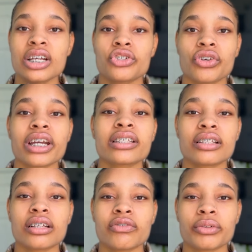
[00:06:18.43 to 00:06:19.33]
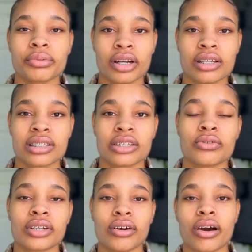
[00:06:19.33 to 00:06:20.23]
trying to look for products that you
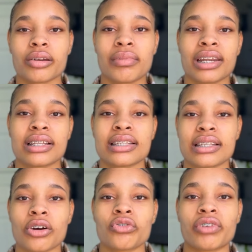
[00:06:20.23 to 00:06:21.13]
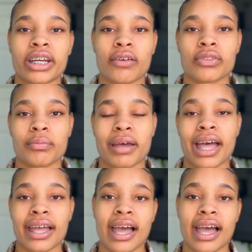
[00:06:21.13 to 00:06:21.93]
can automatically sell right off the bat